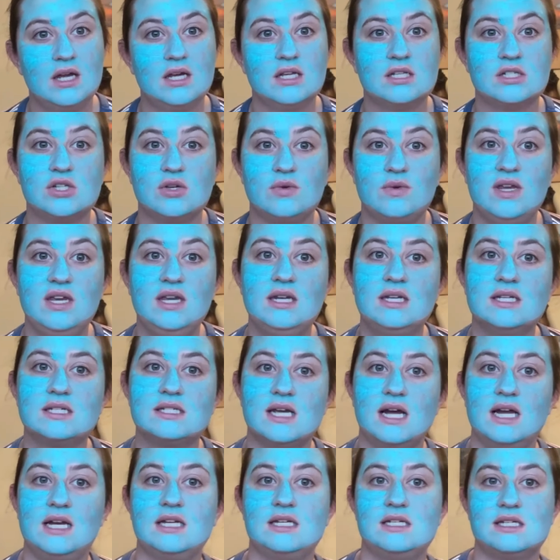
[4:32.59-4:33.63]
So he
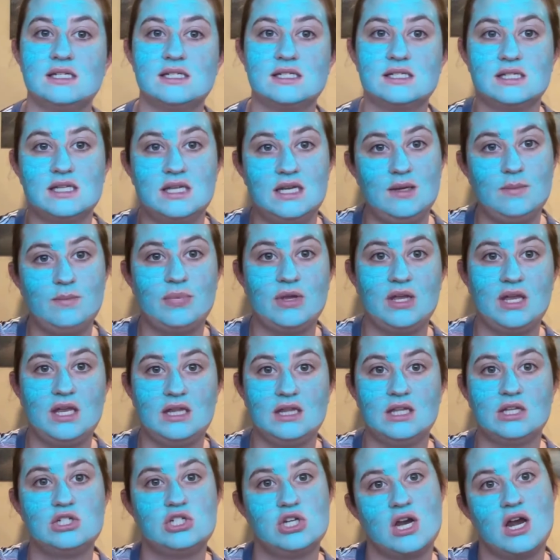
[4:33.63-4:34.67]
decided to sleep in
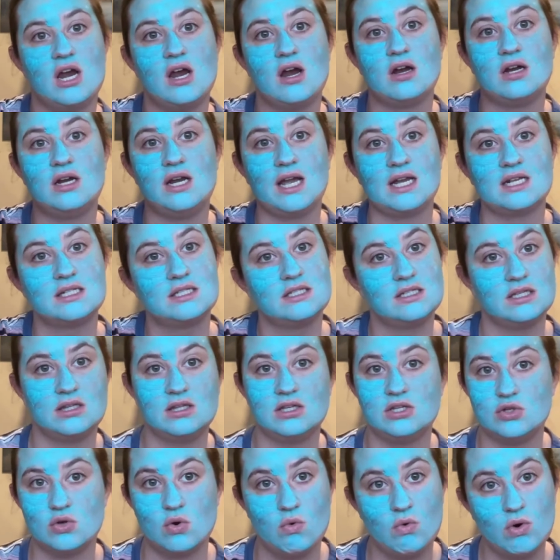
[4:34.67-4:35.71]
the chair next to the
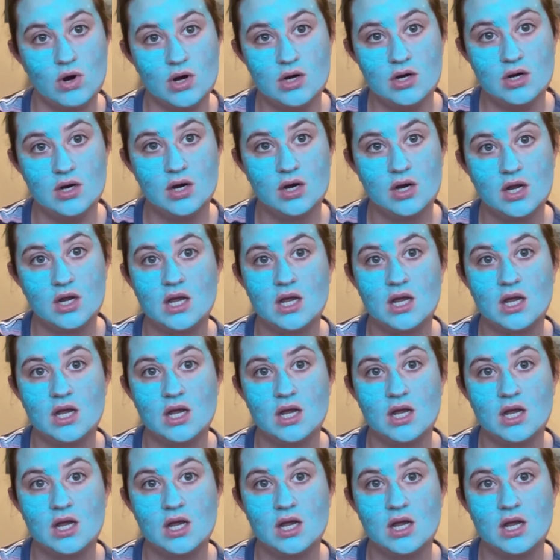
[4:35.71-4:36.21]
door